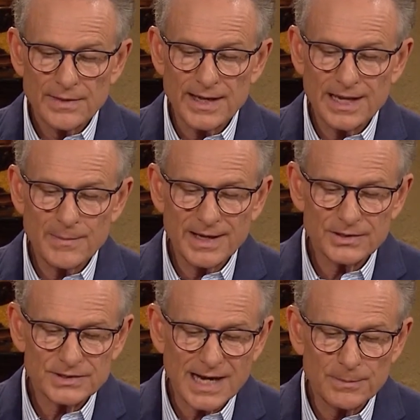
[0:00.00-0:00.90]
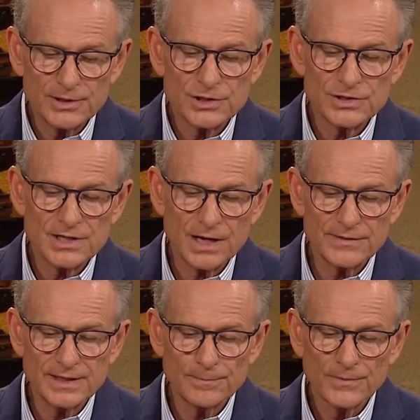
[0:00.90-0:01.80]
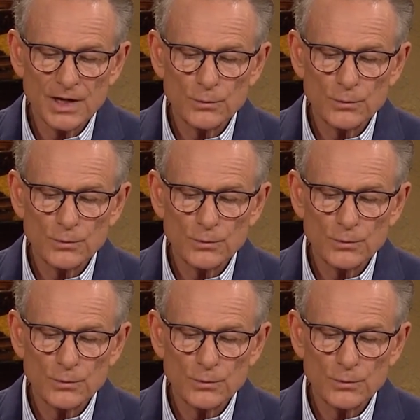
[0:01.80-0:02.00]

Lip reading: that He may establish His covenant,